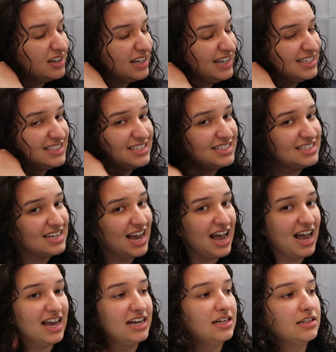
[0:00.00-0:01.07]
It's a
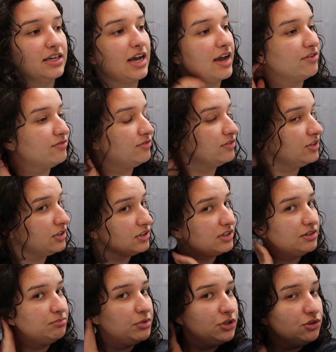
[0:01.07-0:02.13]
10. Like, I've
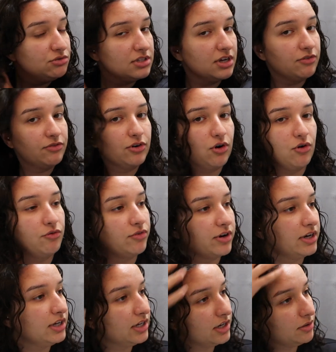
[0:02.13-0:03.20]
literally been using it for over
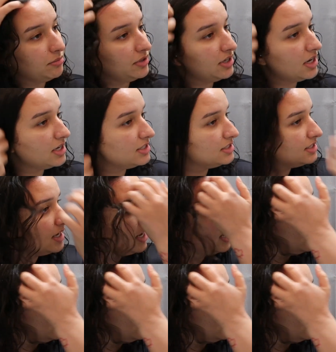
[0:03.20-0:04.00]
a year because